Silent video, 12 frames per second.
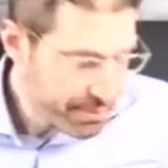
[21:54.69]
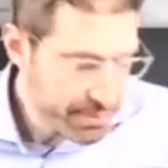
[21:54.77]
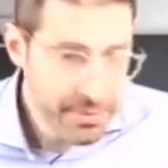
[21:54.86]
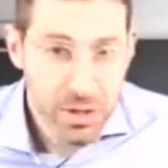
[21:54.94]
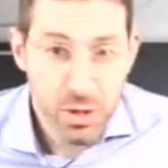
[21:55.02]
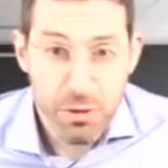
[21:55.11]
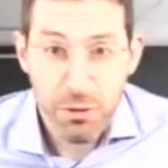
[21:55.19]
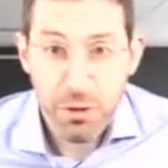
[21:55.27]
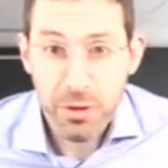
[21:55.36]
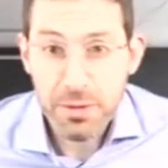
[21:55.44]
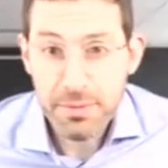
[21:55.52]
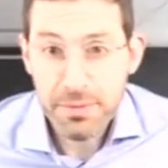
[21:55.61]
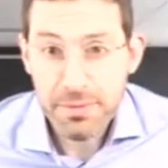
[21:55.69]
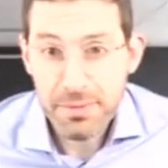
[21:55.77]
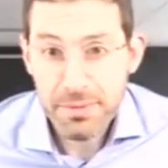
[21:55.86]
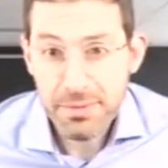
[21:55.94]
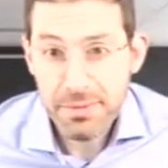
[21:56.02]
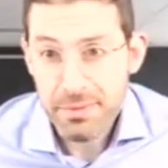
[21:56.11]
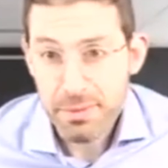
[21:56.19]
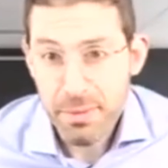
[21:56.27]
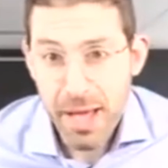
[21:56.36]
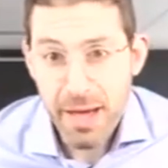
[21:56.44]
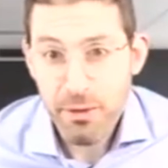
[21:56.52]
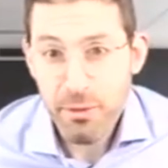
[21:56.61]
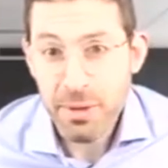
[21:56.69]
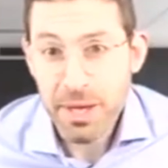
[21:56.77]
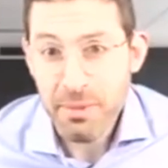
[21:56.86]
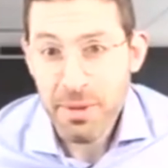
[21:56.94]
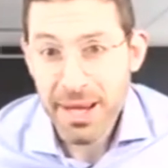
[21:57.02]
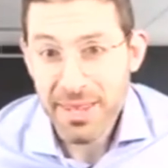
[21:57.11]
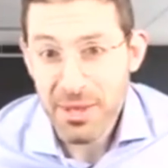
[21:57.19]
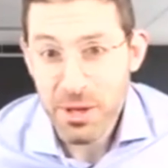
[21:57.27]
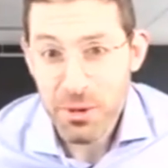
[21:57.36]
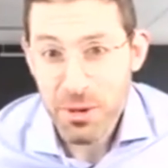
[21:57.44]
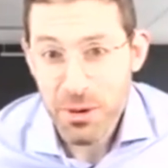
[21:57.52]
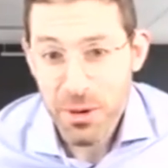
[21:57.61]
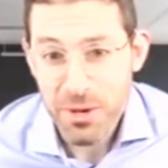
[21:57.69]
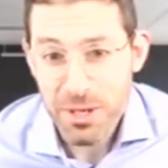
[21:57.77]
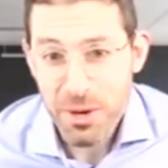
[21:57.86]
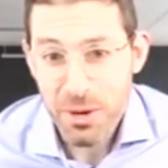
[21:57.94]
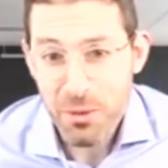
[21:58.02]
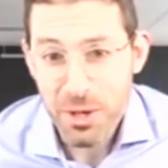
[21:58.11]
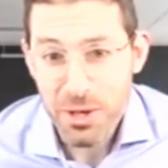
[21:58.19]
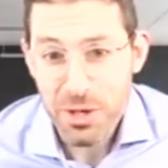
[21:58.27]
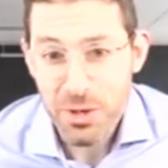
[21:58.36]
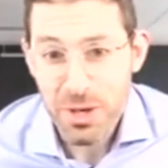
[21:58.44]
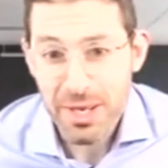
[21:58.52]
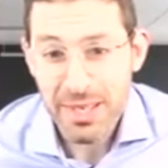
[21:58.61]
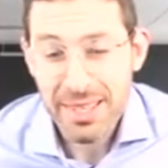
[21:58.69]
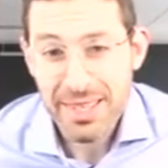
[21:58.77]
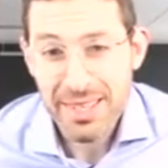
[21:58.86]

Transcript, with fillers: So, for behalf of me and mine to you and yours, I want to wish you a